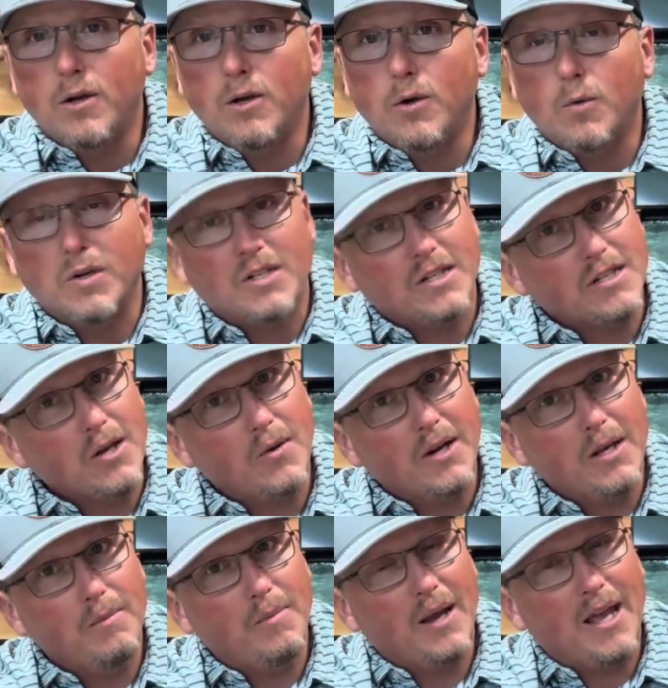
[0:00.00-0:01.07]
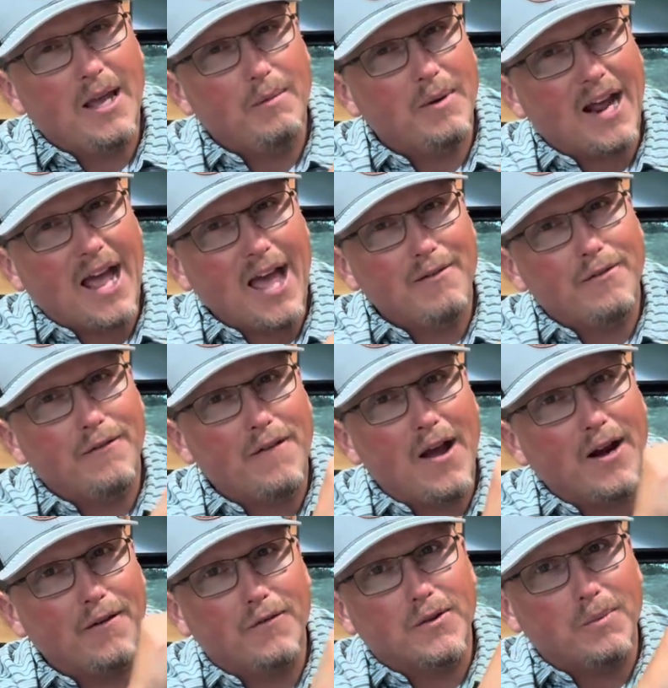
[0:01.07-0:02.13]
which is on eBay, but I haven't found
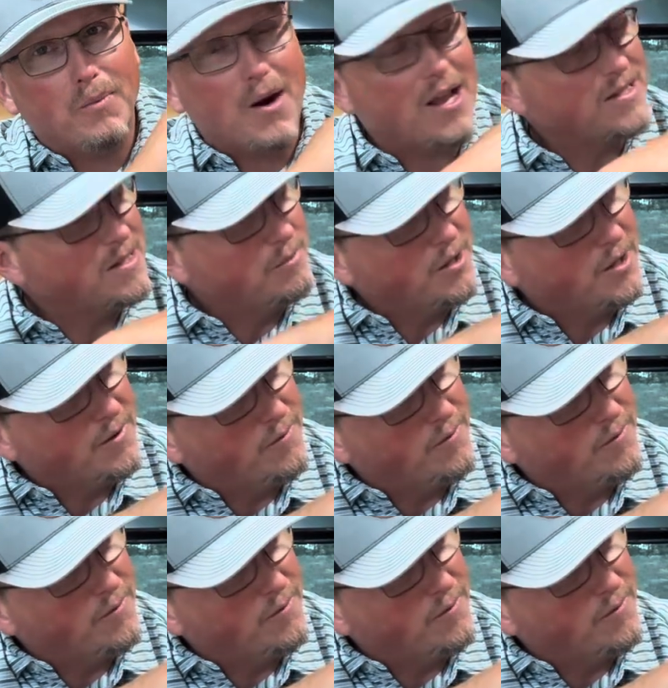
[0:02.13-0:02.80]
it for the price I'm looking